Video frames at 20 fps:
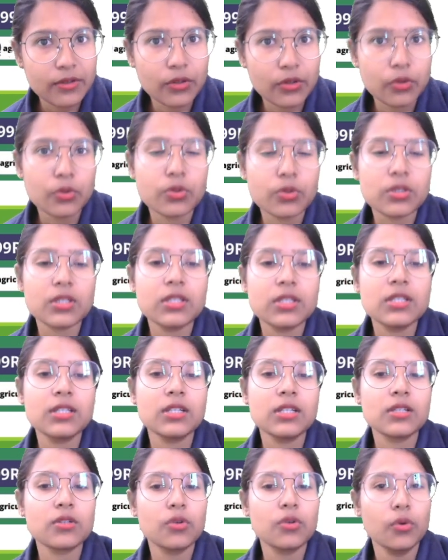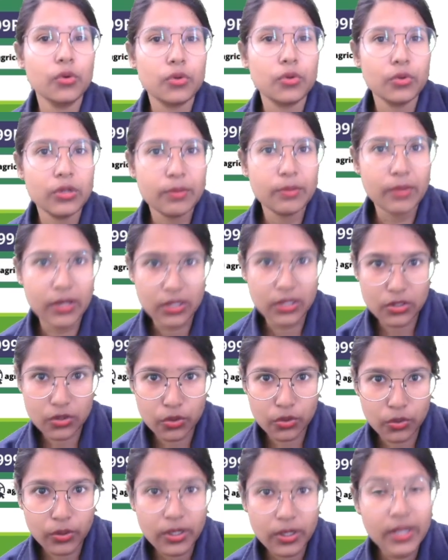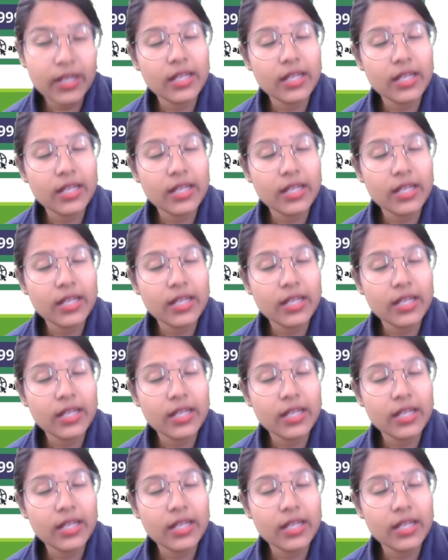courses, just go to the Play Store,